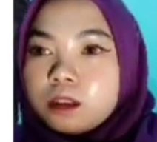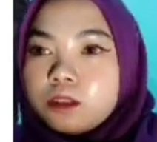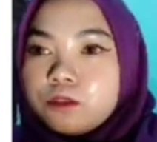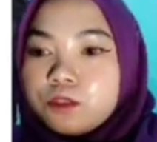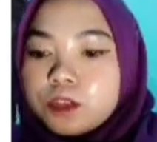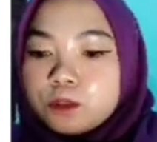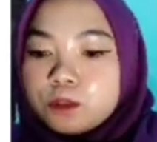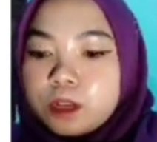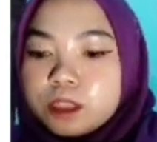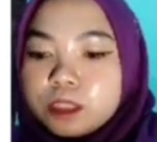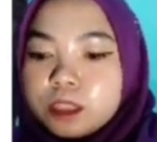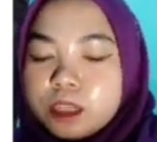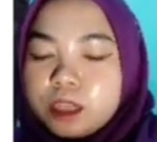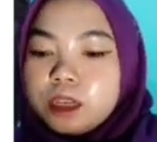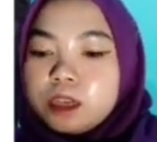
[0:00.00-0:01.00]
The first one
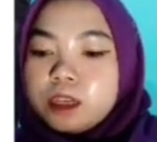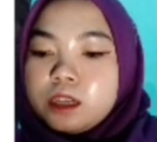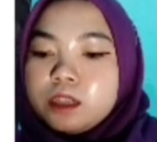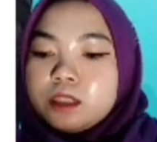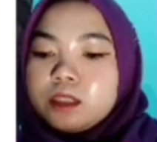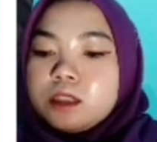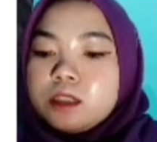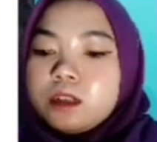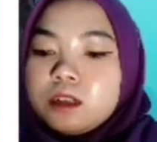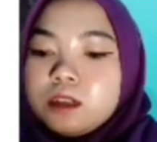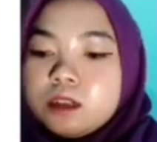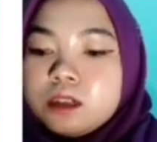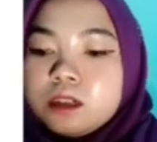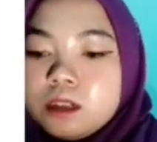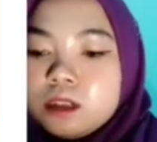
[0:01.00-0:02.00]
is
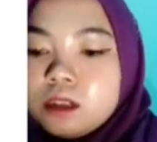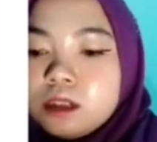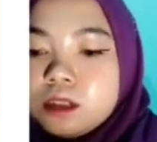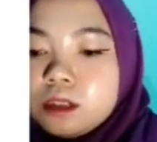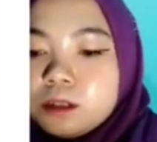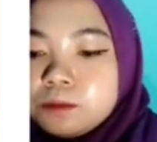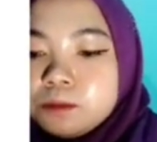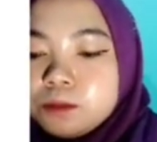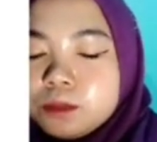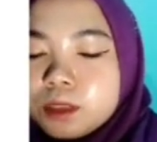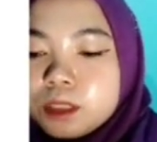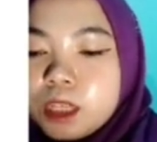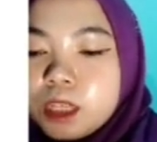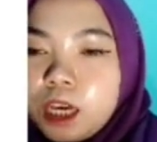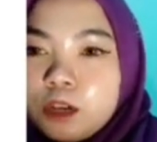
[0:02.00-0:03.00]

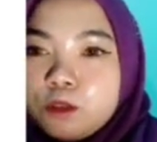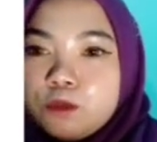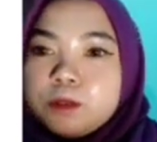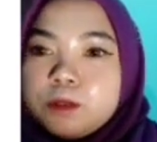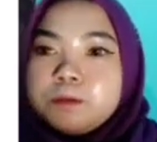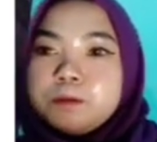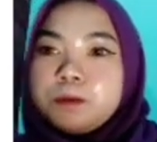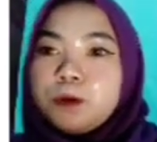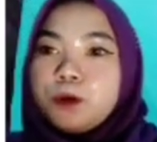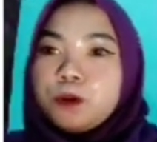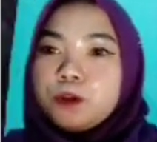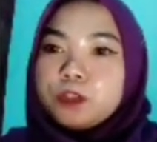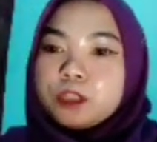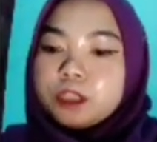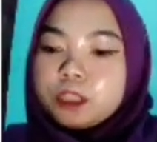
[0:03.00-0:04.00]
I will
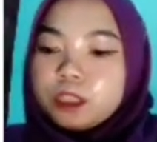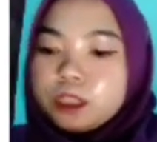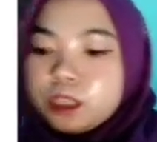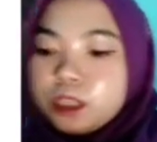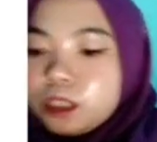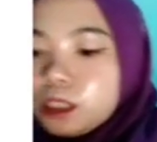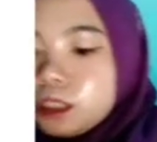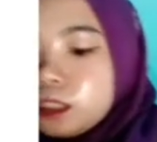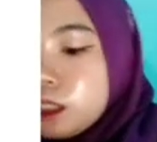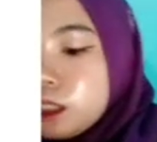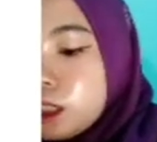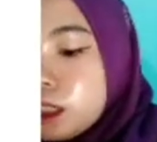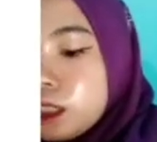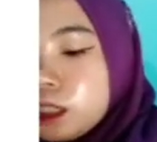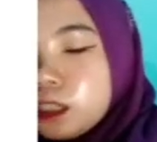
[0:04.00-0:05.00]
put
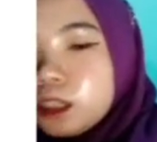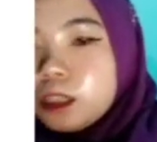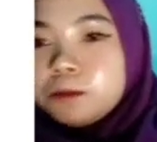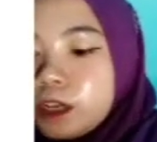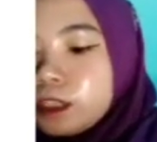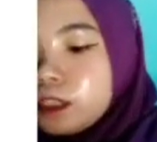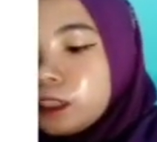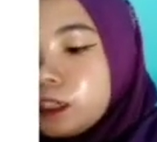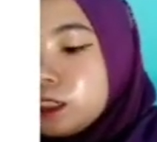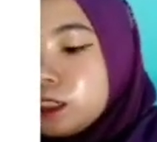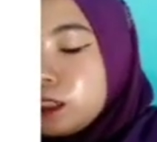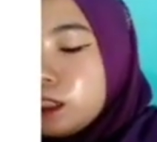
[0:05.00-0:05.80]
the one is